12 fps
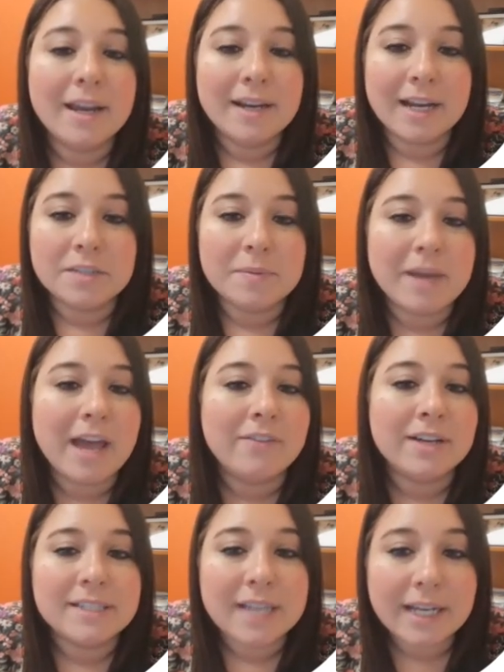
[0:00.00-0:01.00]
Next, we
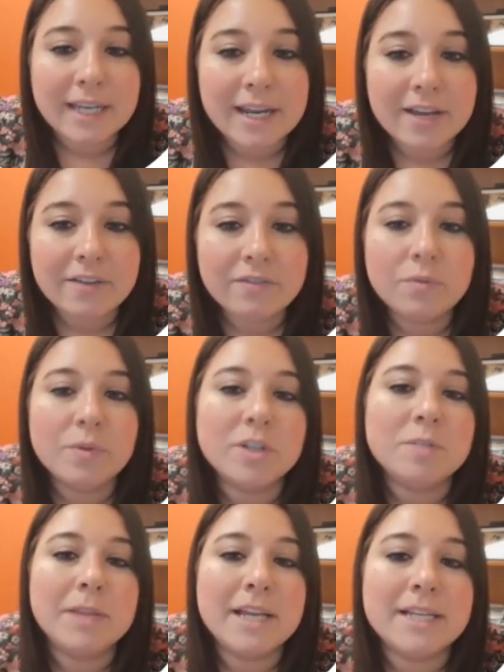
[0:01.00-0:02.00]
have executive,
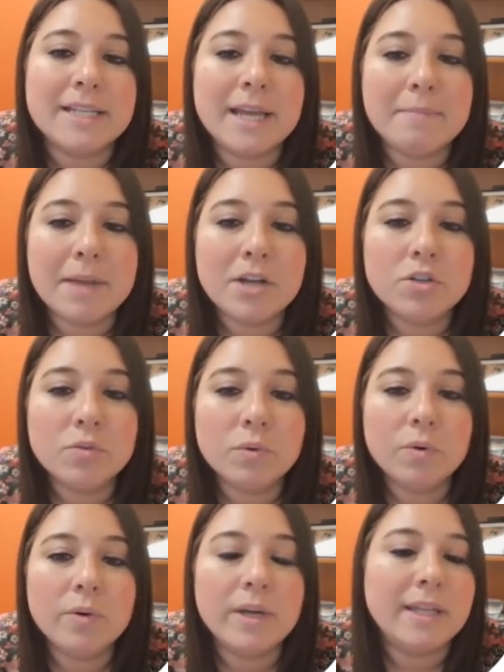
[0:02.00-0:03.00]
which plays a major
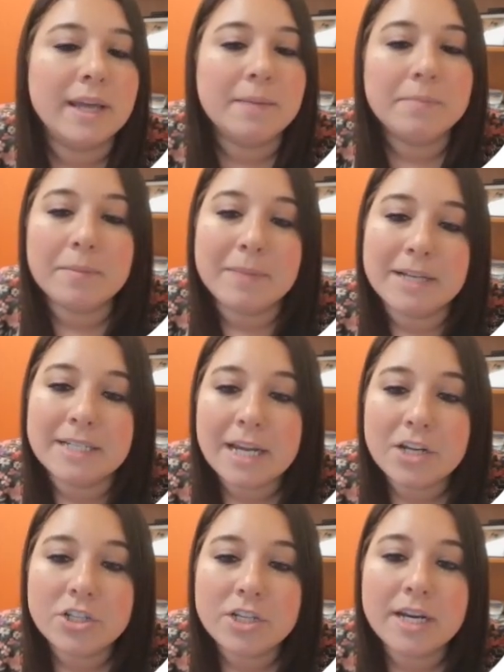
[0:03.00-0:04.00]
role in the
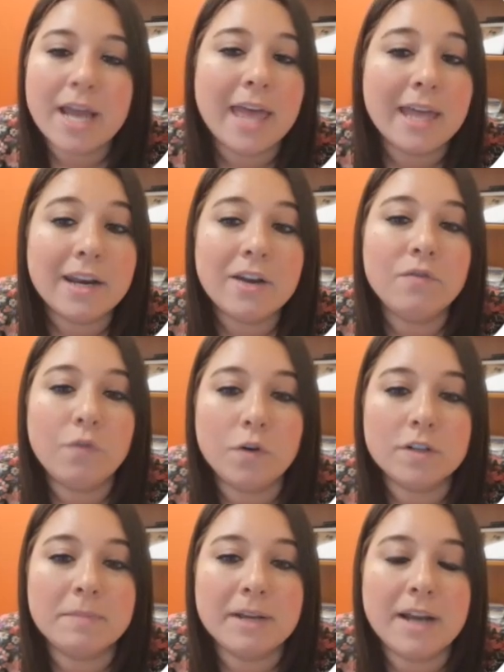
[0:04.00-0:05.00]
implementation and
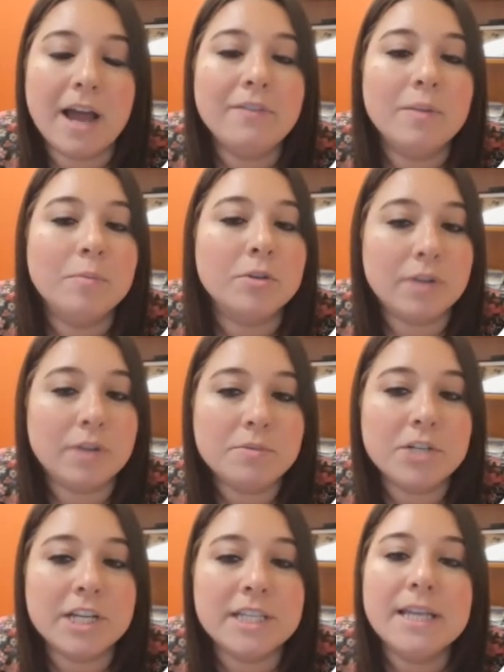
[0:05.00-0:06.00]
enforcement of the
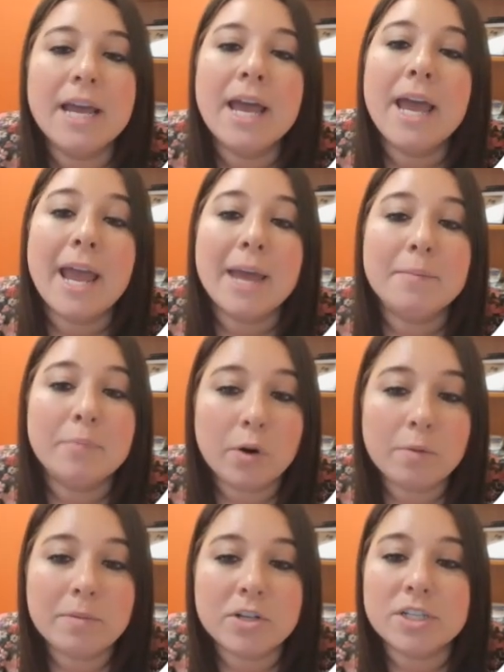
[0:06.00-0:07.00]
prescriptions and
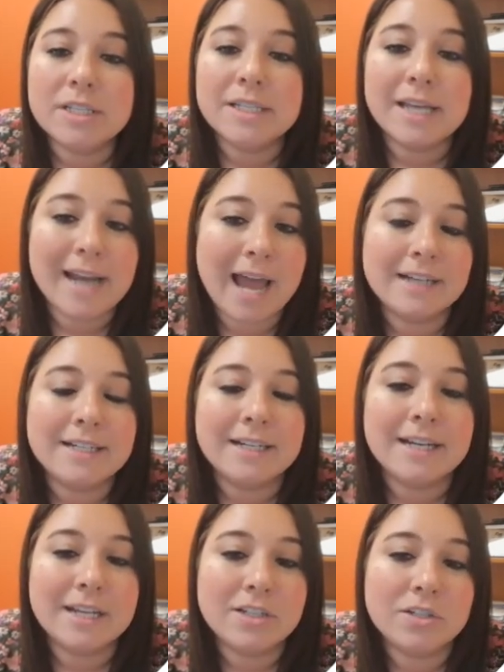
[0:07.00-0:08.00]
prohibitions
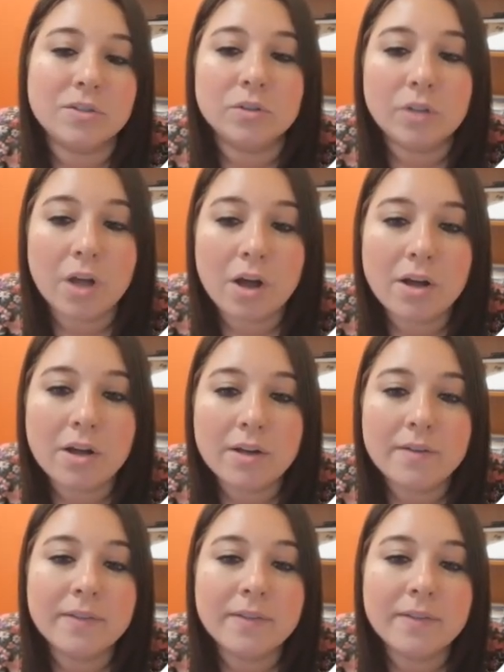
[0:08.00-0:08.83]
enacted into law.